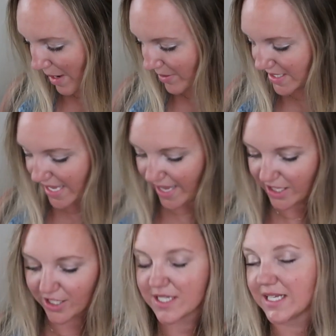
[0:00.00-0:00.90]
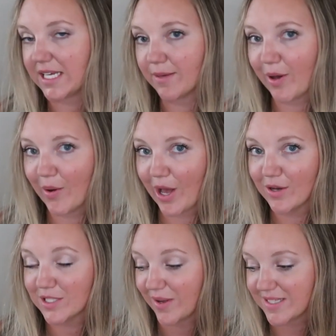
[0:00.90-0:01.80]
Publix had their tea
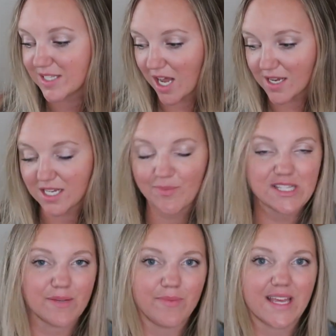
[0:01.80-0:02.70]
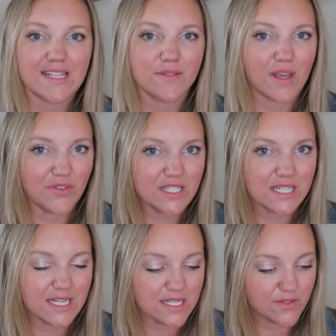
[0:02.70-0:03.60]
BOGO, so I stocked up on some of my kids' favorite
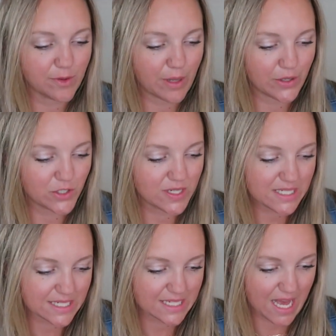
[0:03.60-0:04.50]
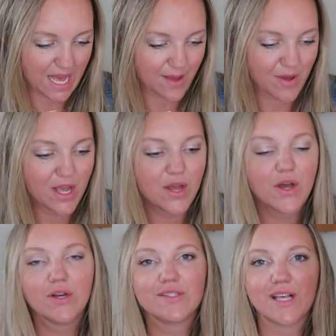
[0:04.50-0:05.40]
teas for poetry tea time.
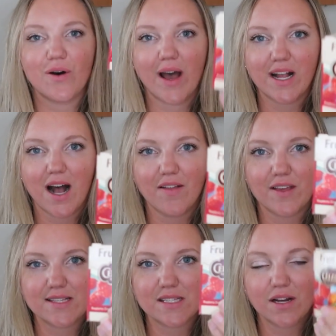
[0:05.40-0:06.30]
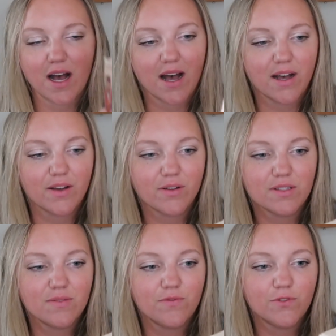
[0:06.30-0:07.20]
So I got this uh,
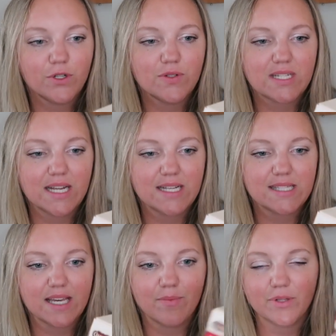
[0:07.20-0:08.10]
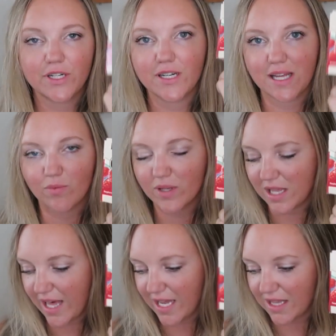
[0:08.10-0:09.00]
fruit tea sampler. They
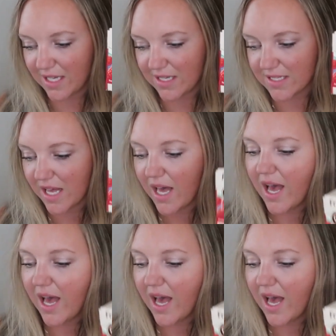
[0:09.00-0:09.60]
really like these.